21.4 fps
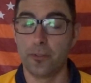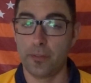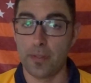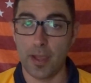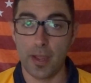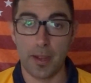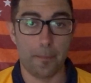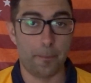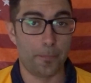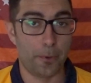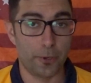
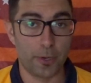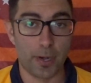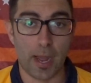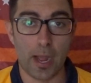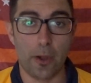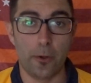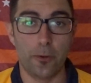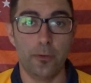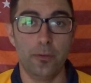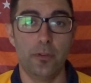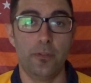They put
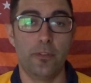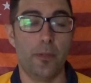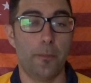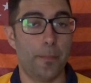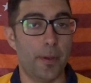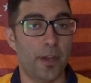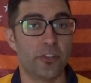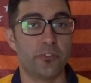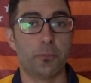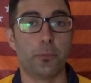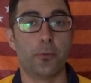out the
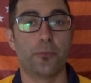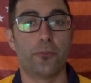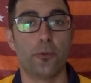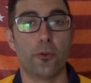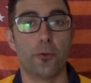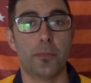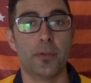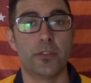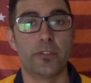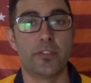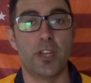best
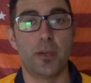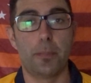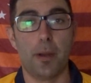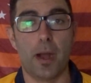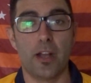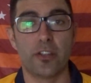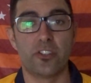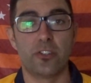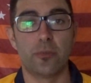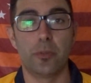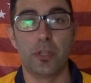performance they
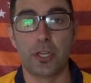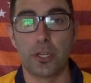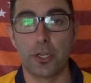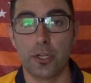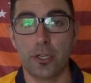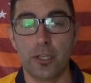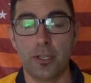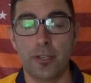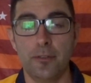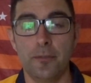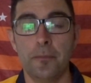possibly
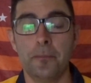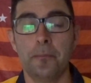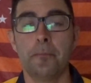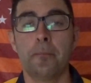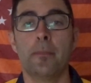could.